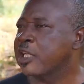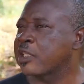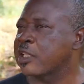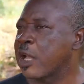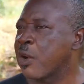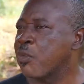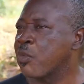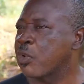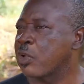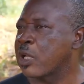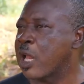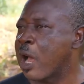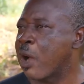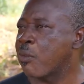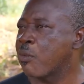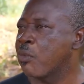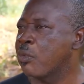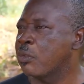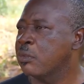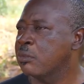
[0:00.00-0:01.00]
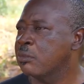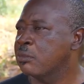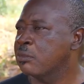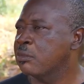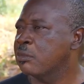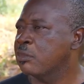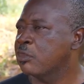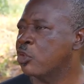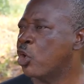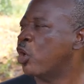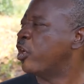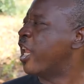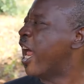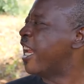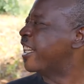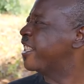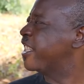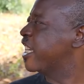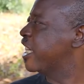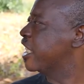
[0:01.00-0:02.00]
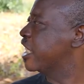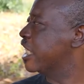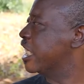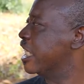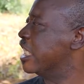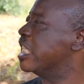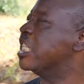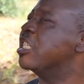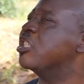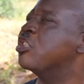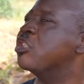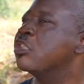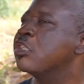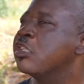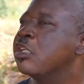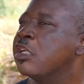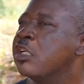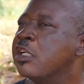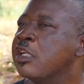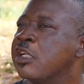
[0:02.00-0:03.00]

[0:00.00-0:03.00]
Keta Molamu. No name titties.